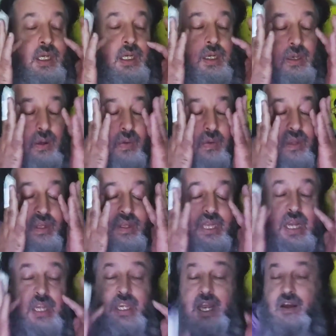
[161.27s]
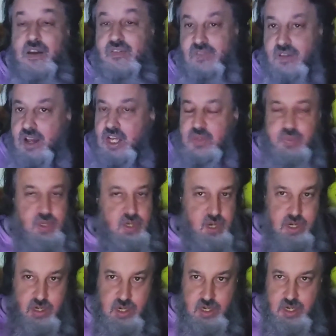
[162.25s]
You know, the, the YAWI Vlogs put
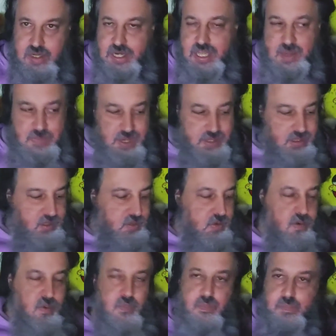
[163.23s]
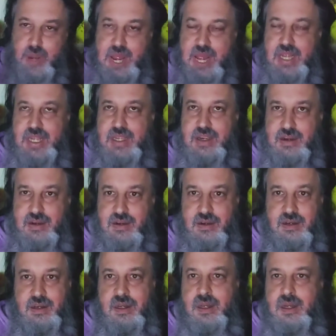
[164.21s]
out on a daily basis, so back
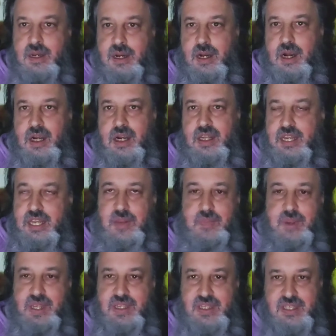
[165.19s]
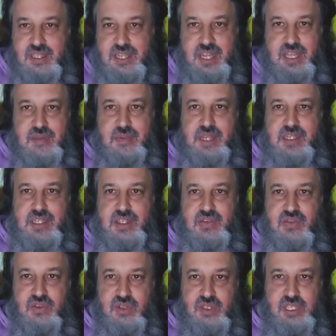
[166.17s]
here on a daily, basis, daily
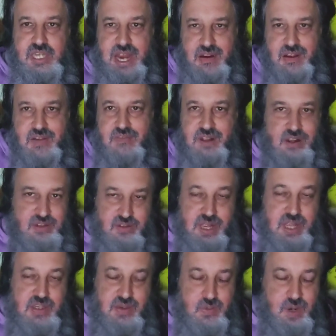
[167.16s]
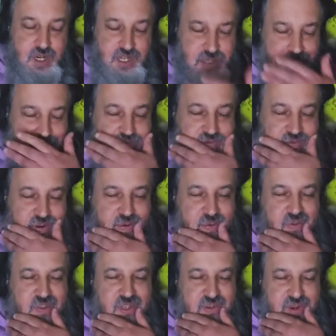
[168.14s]
basis for the YAWI Vlogs. So that's what we watch them
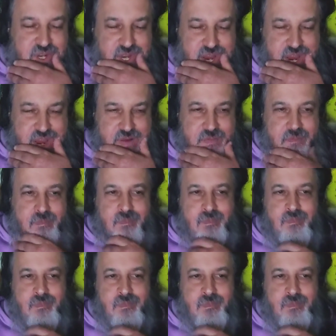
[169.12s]
almost every day.